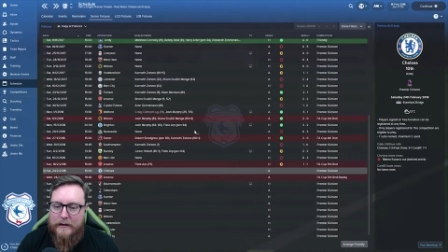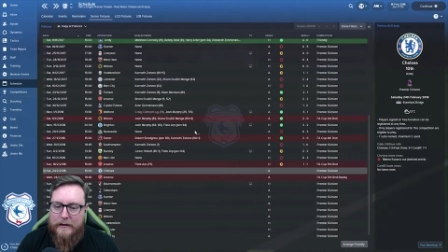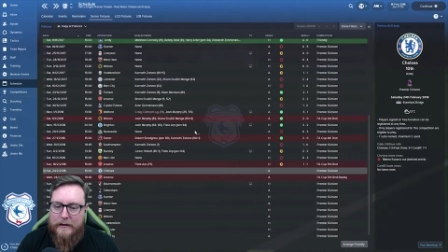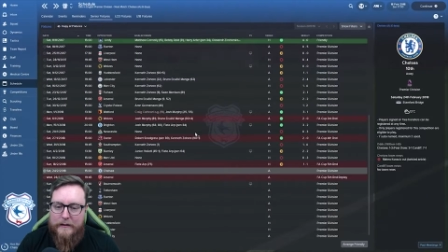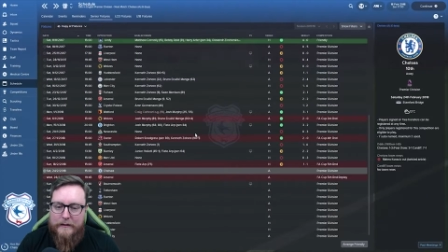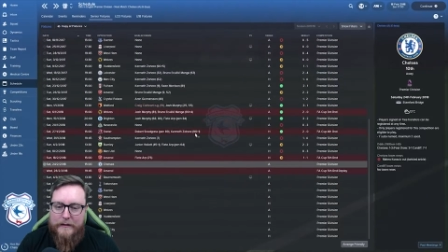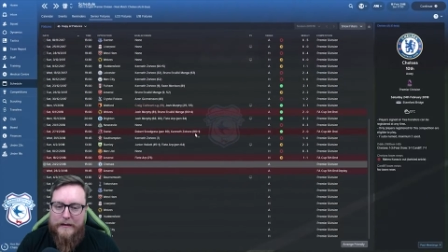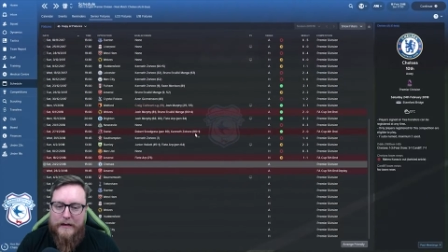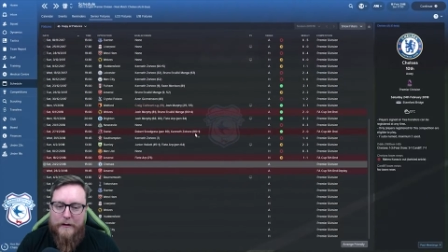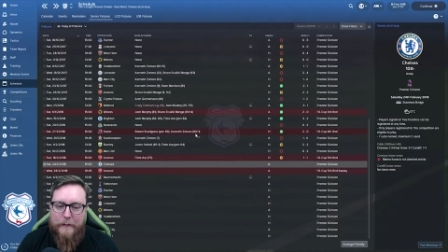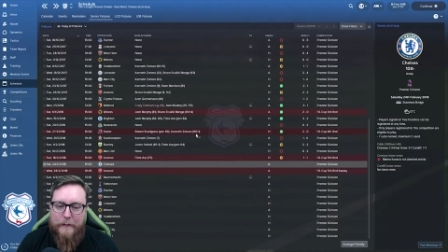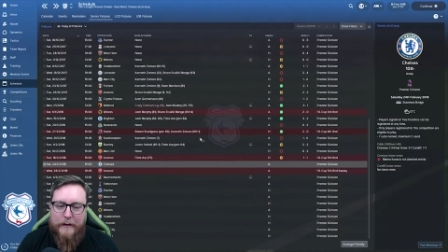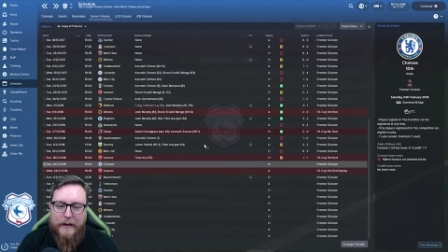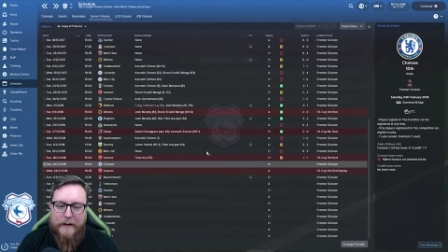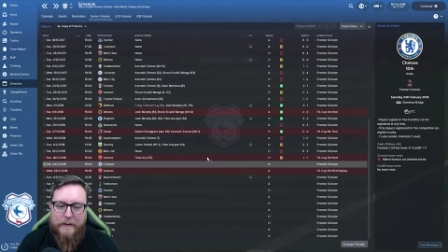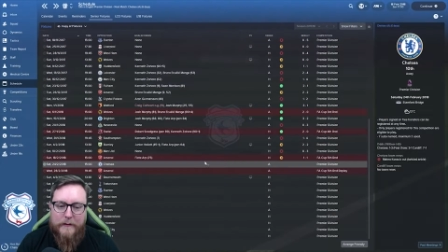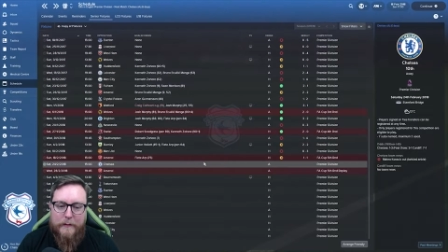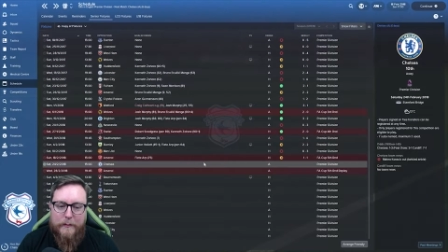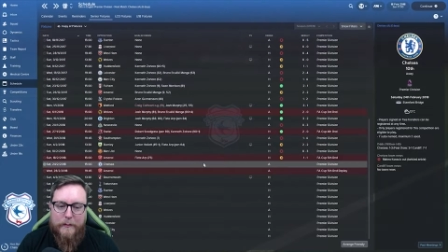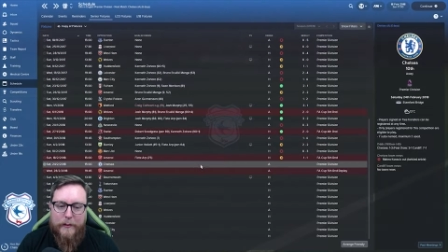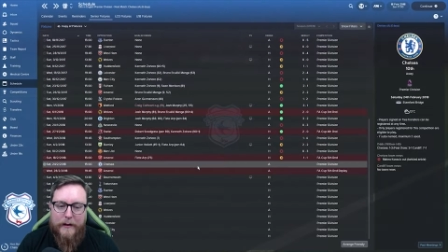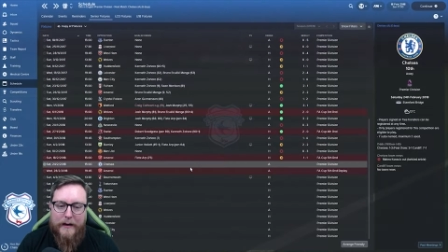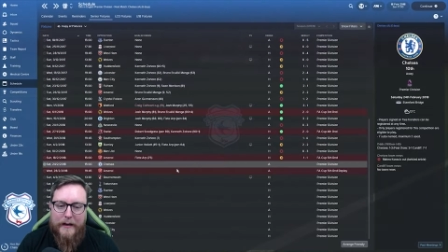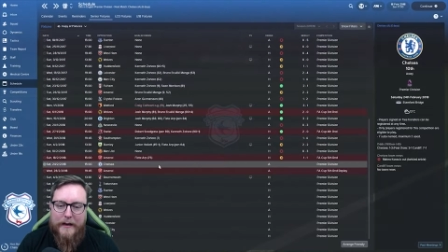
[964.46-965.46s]
Now we're gonna have to
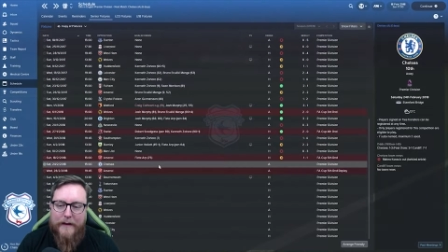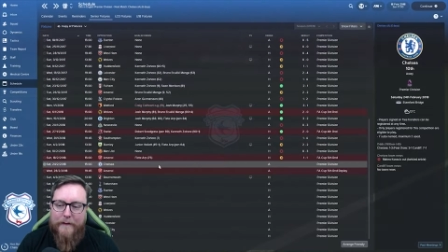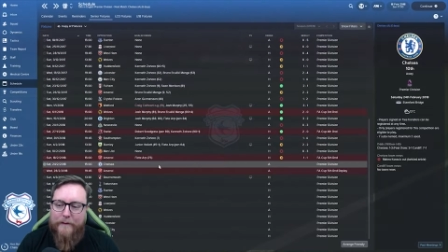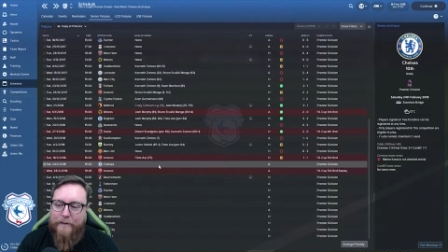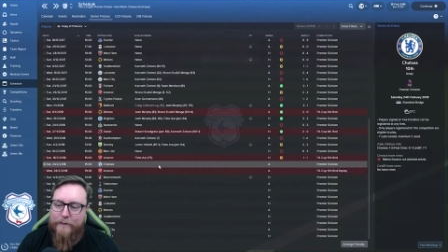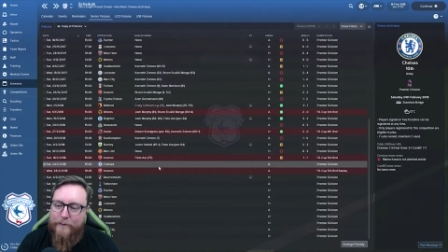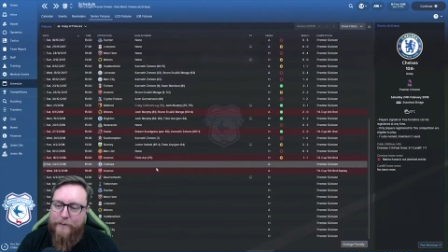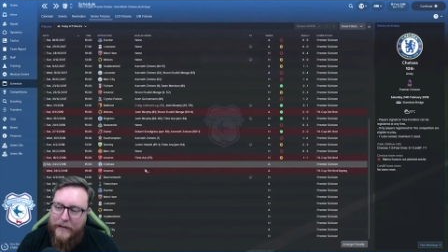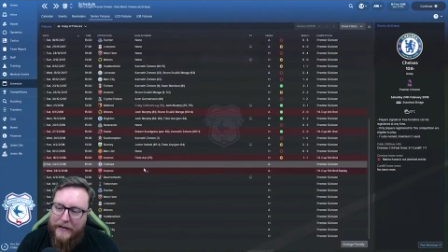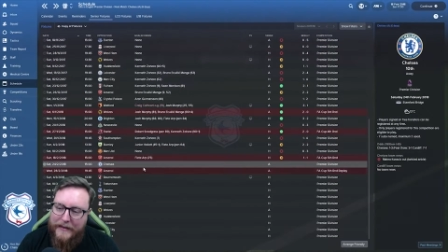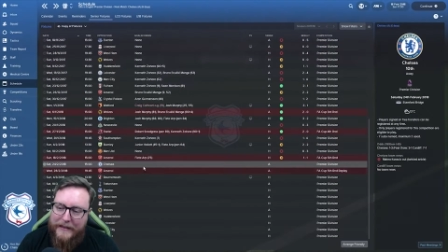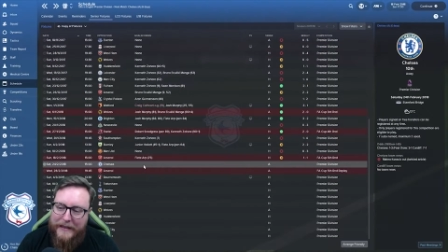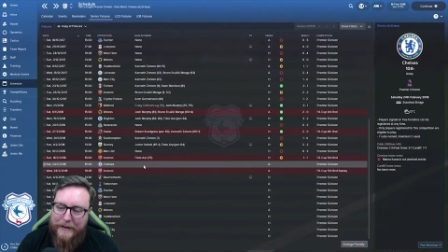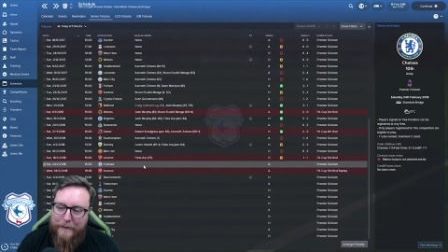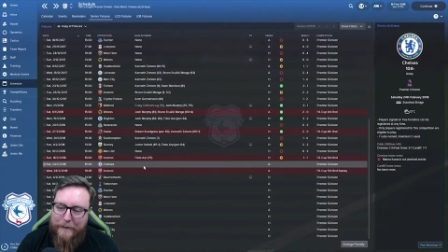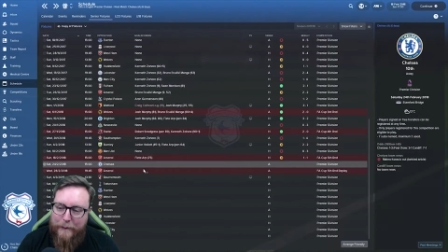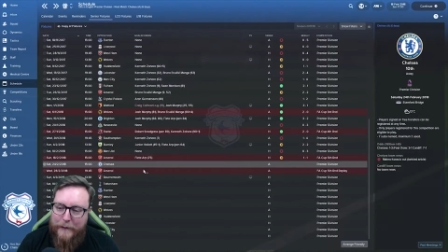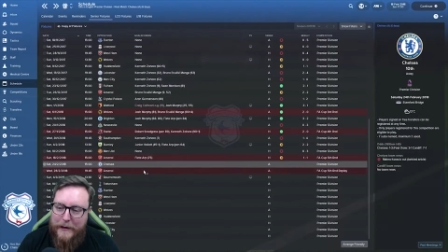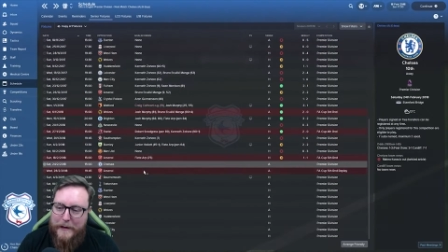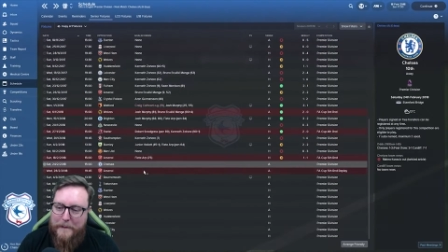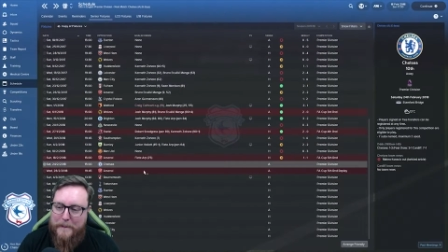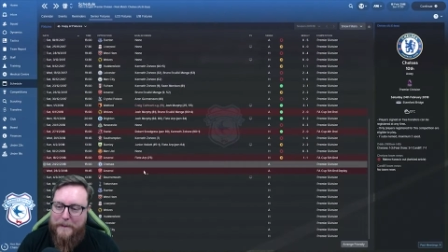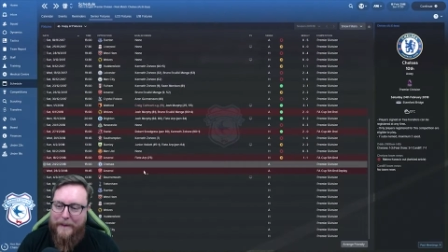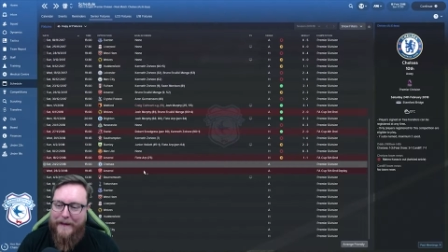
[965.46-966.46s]
play a fucking
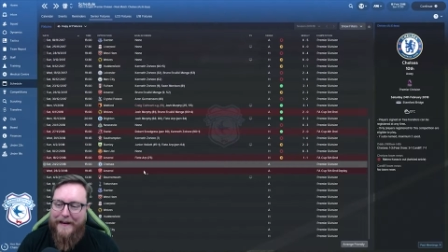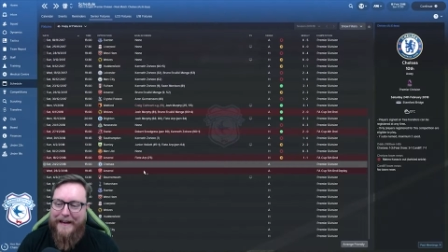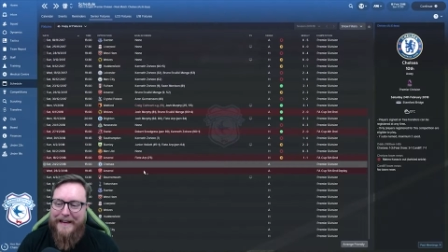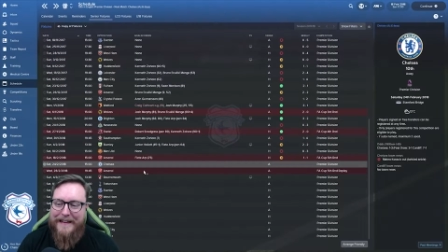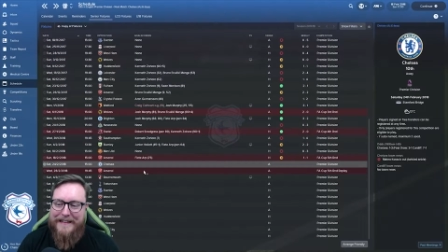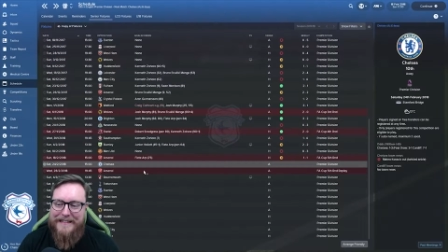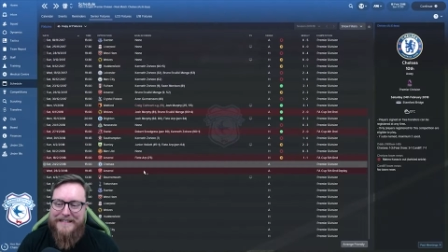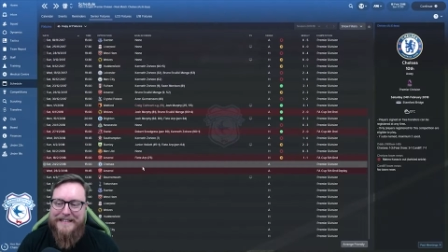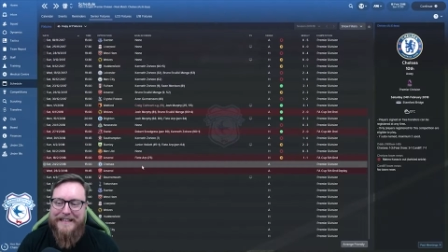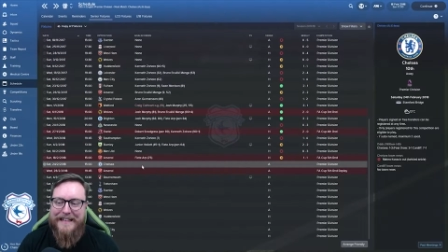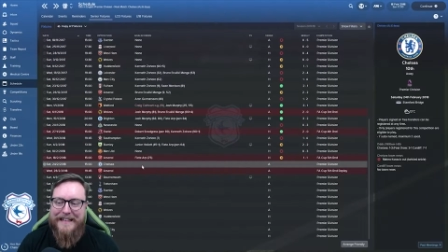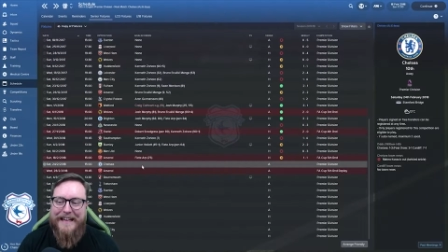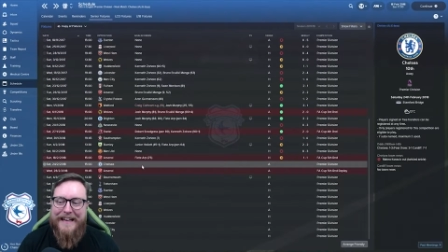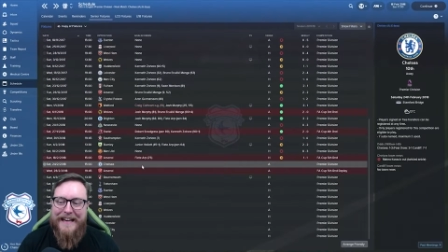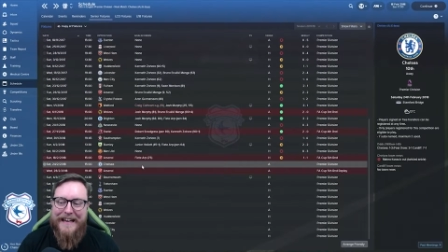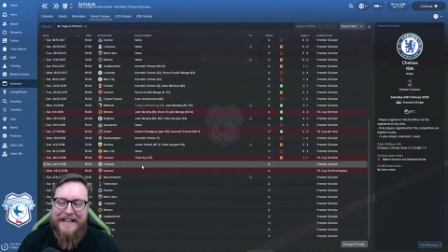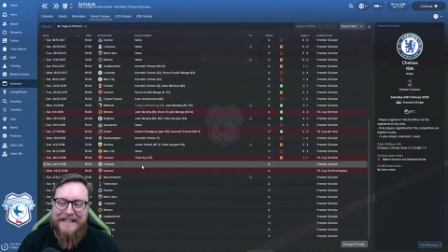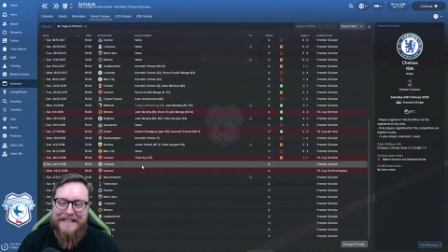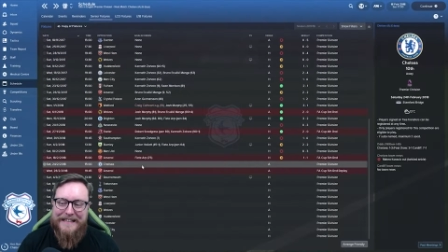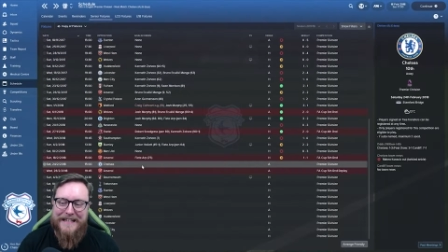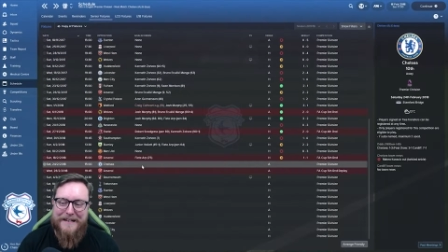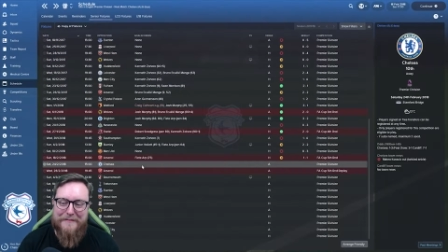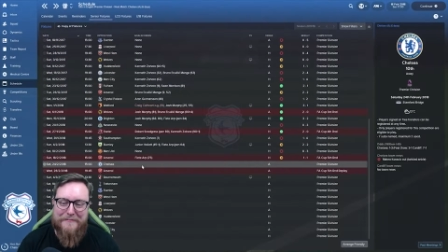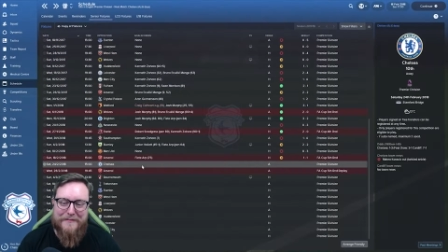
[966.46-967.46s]
replay. So the
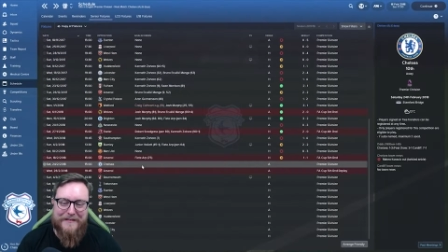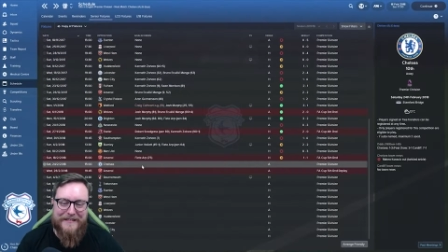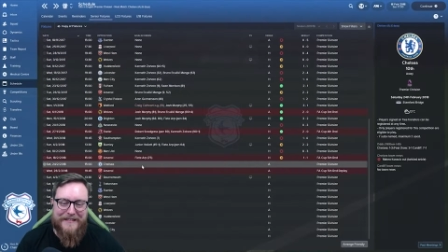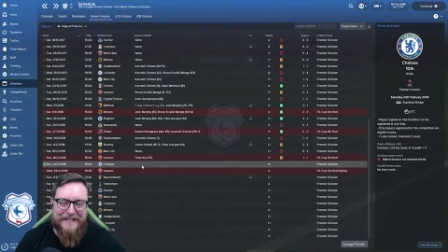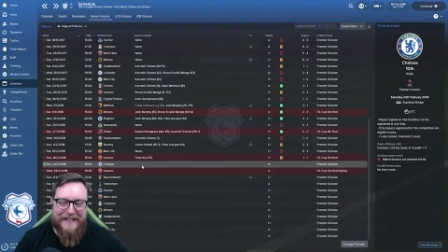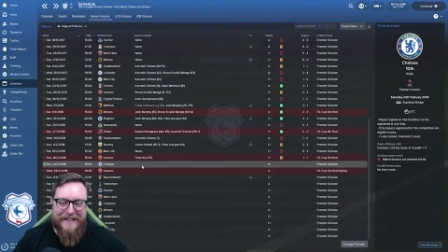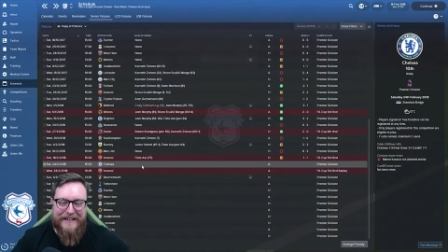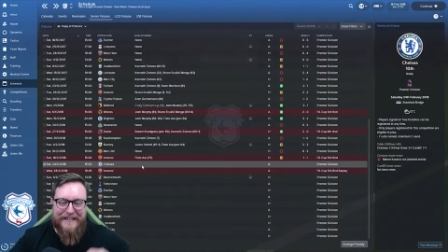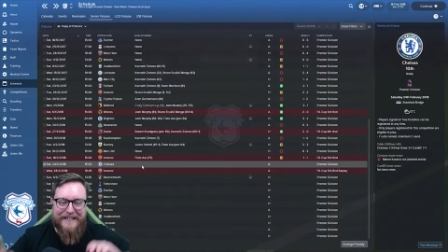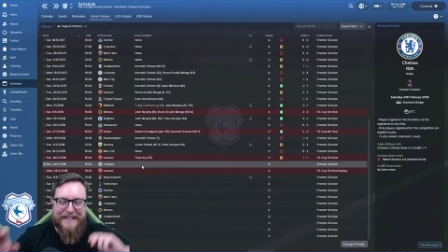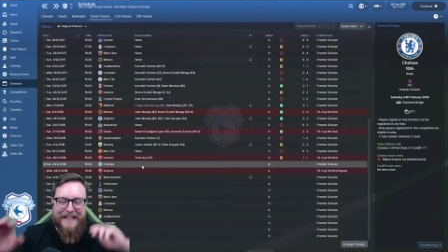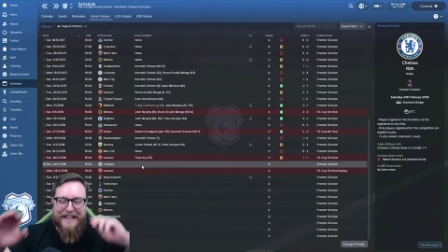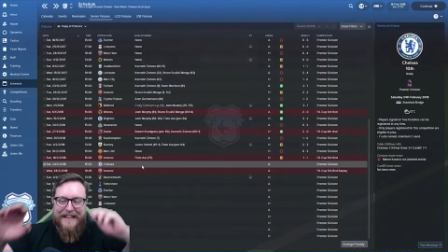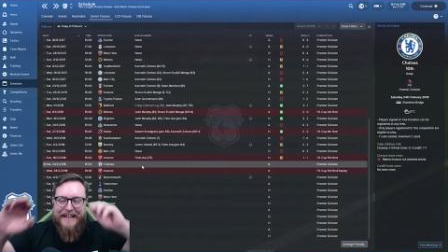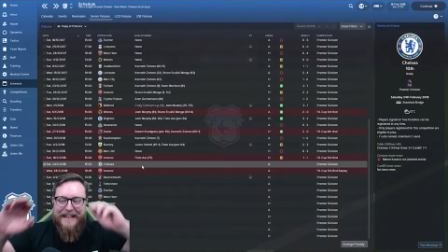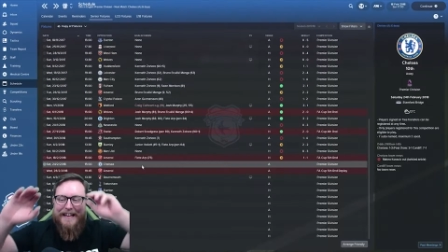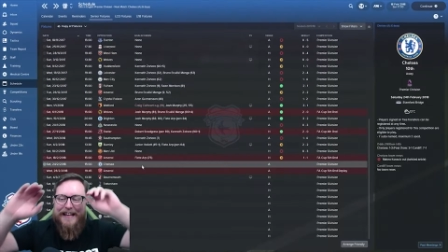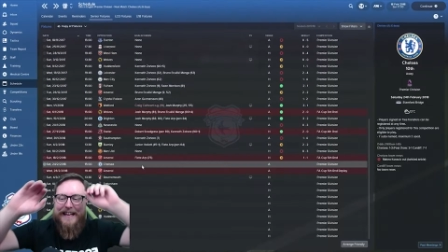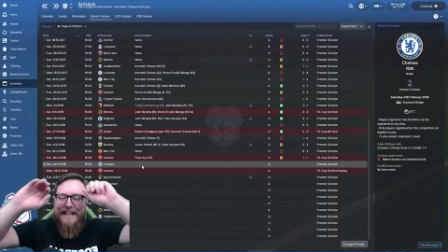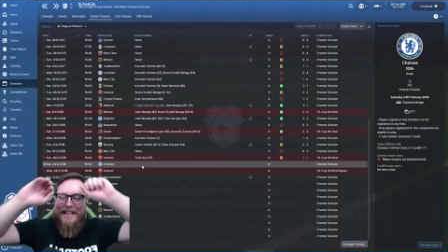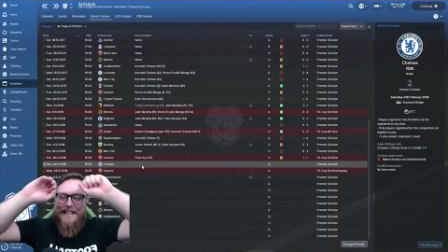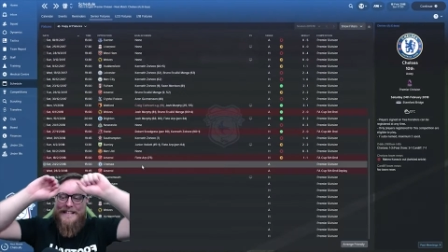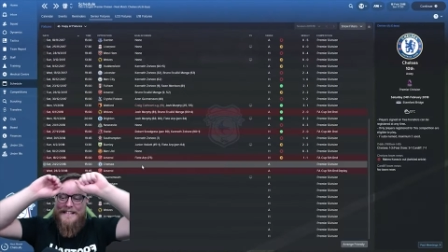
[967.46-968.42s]
next episode is